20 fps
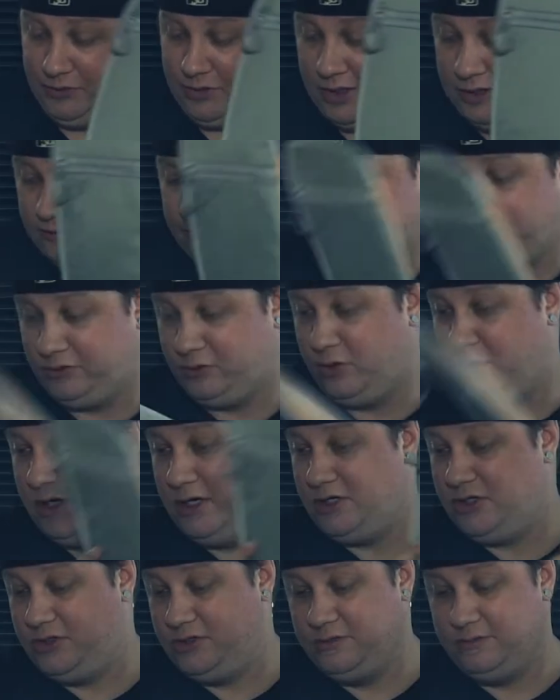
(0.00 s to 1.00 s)
lots of
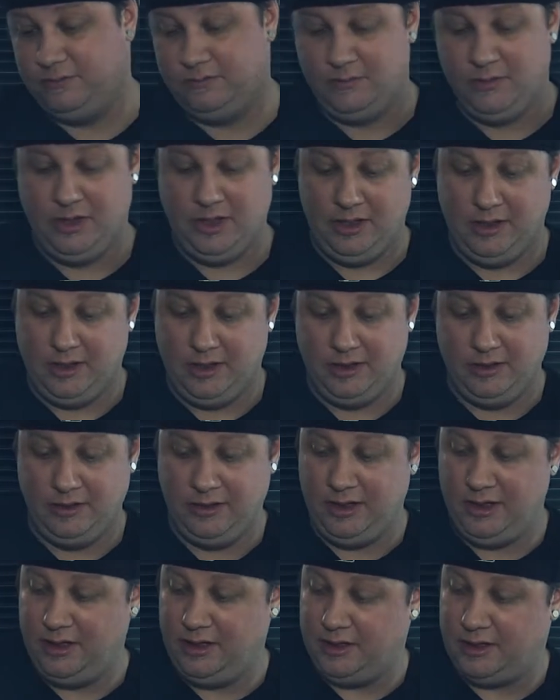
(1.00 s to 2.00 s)
storage. In
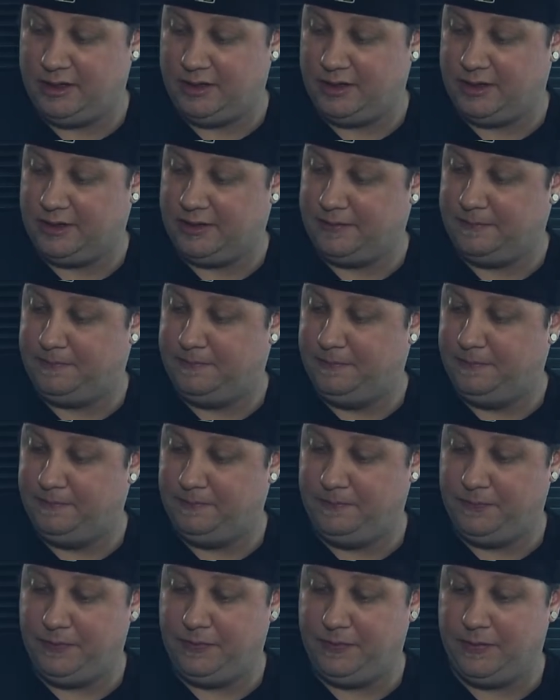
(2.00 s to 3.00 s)
the,
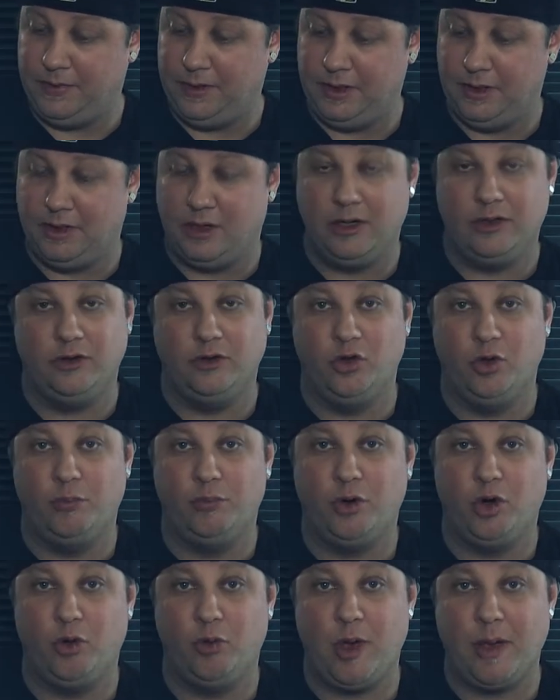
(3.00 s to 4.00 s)
on the Low
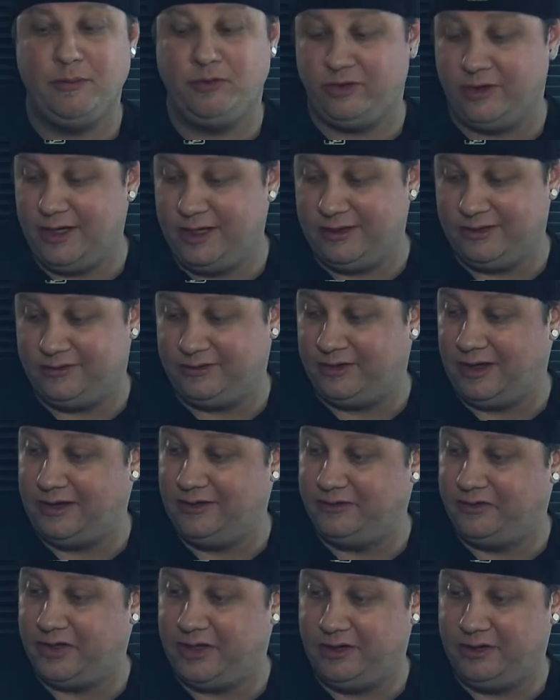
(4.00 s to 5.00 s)
Pro website, it
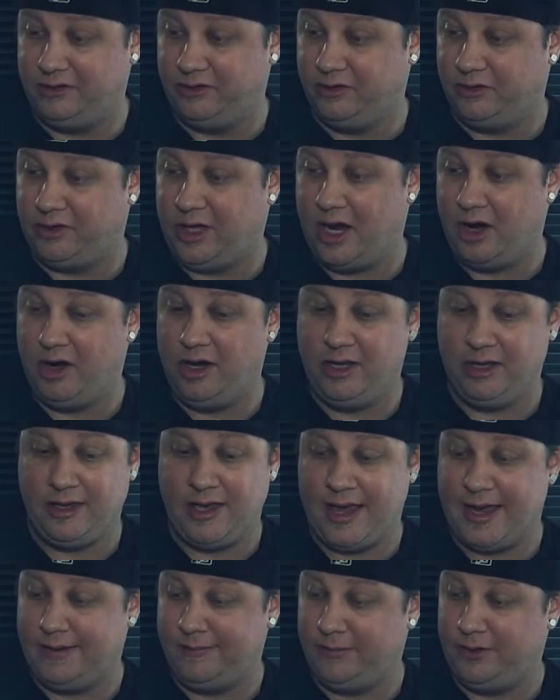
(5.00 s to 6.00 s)
says that it'll carry a
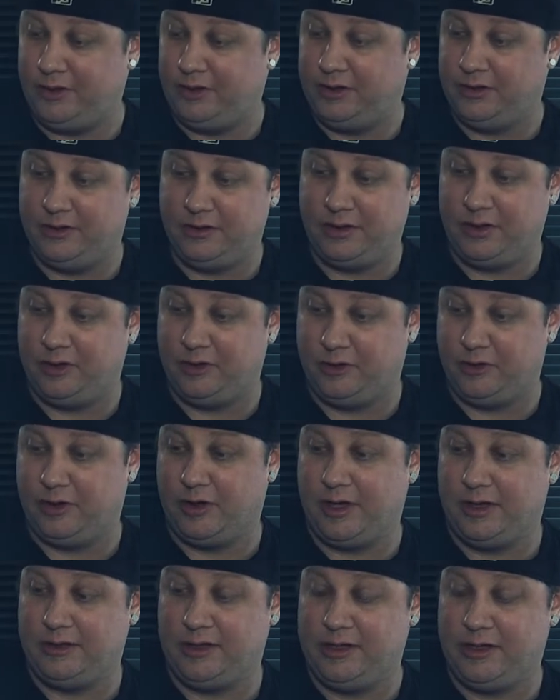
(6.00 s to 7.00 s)
camera,
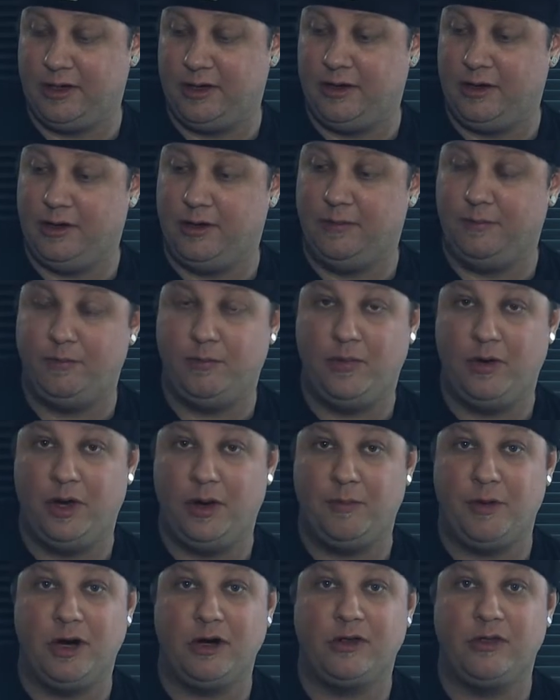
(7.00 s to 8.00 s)
like a
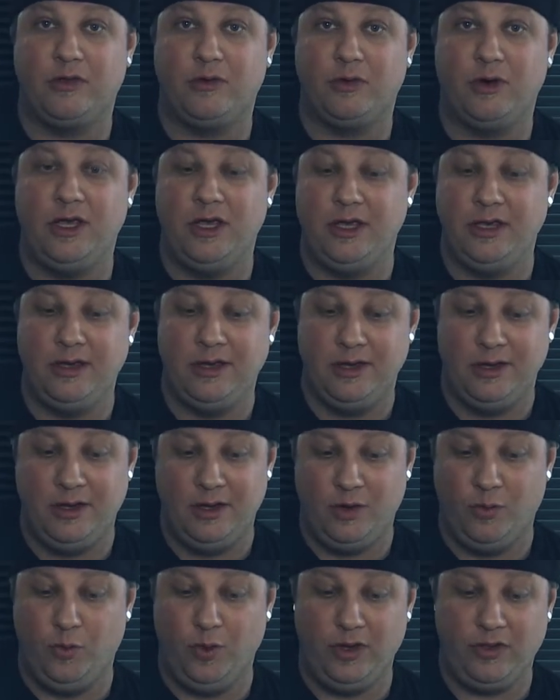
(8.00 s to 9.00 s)
Mark III,
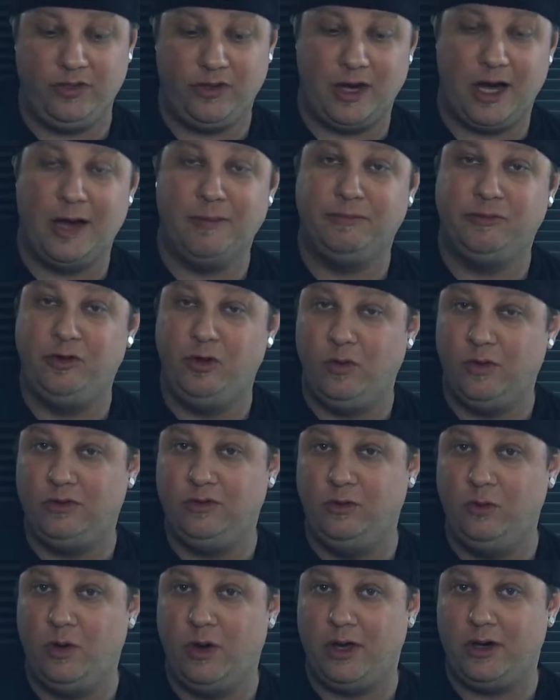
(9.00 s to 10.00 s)
with up to a
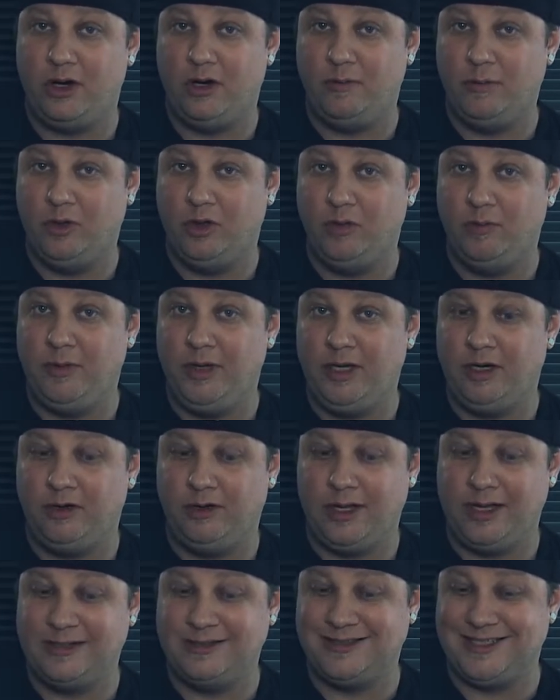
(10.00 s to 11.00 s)
200
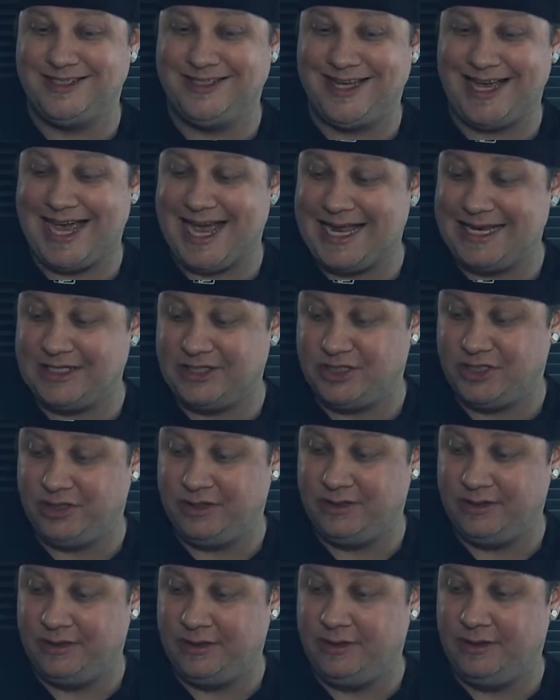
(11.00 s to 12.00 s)
millimeter lens
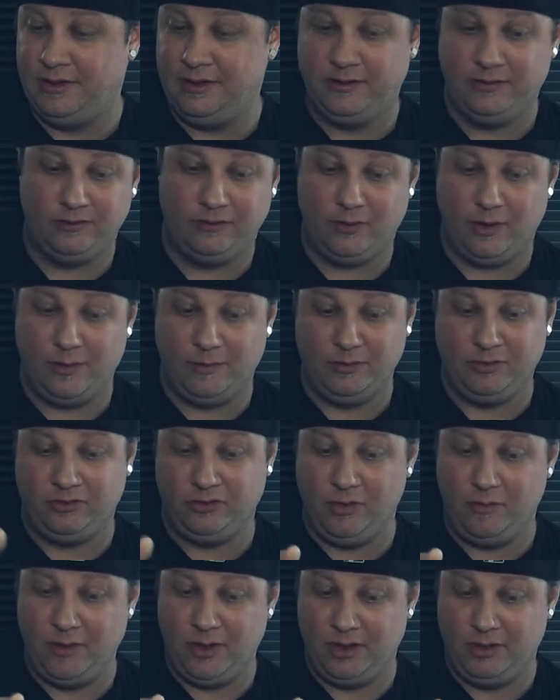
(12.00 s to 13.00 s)
attached. So I'm
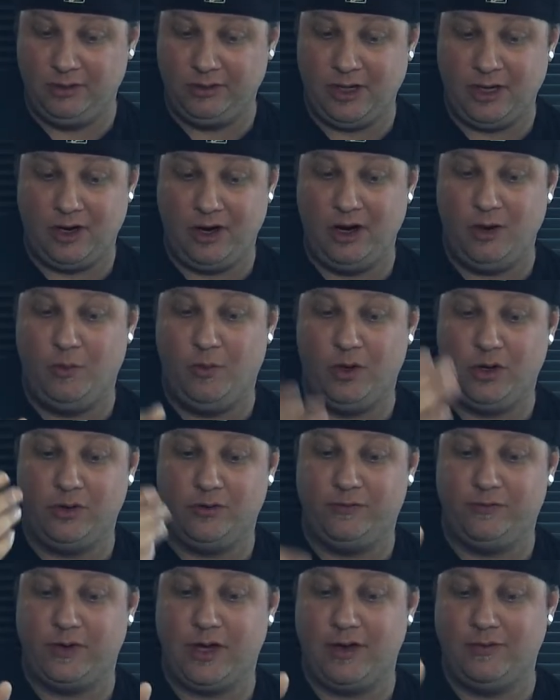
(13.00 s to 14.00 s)
assuming it'll carry a
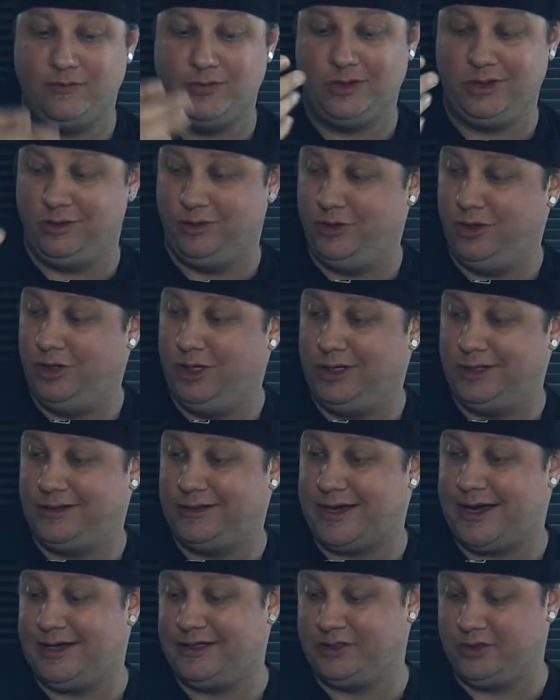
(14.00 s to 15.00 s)
105 with the hood
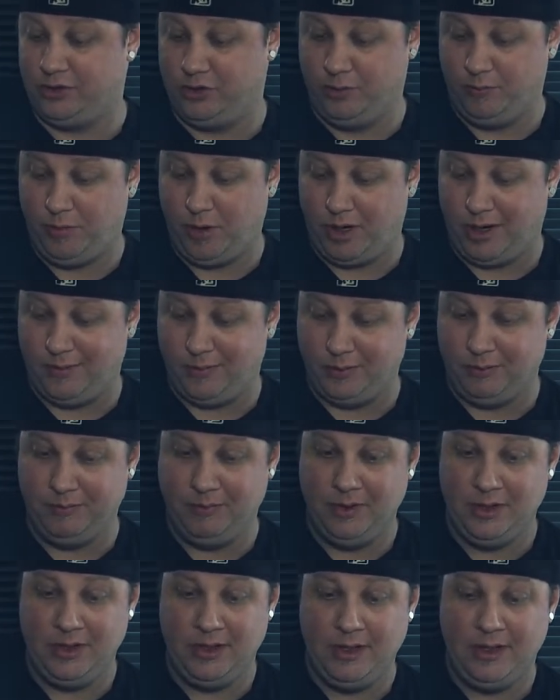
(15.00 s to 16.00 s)
attached, no problem.